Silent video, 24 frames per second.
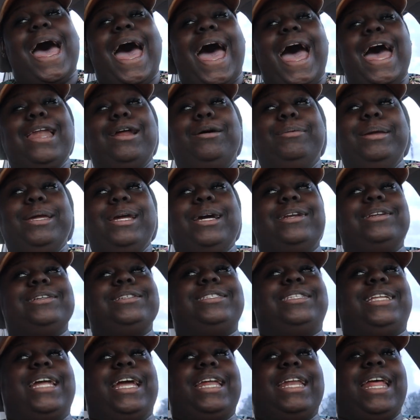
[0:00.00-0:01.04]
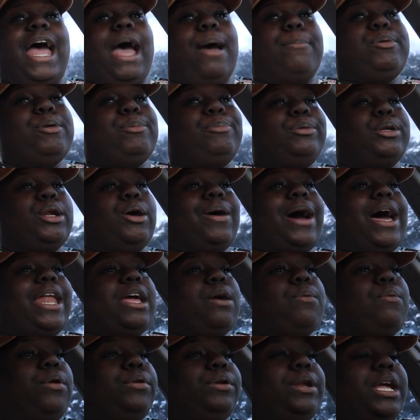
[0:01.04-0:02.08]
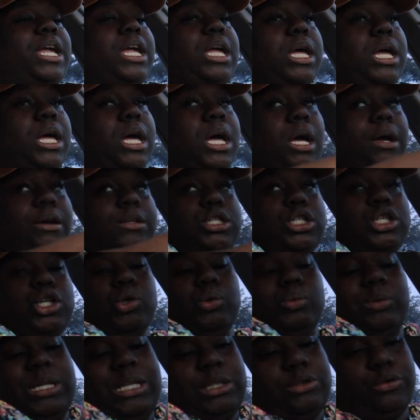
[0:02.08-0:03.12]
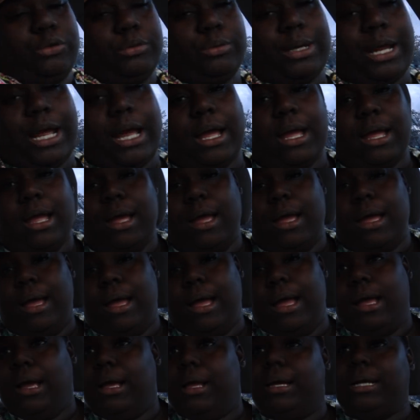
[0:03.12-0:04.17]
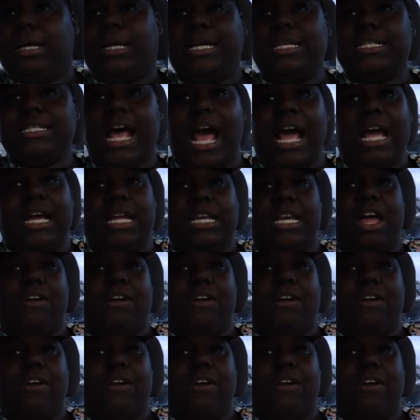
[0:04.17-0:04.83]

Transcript: i don't even understand how people know how they want their hair two weeks from now because i can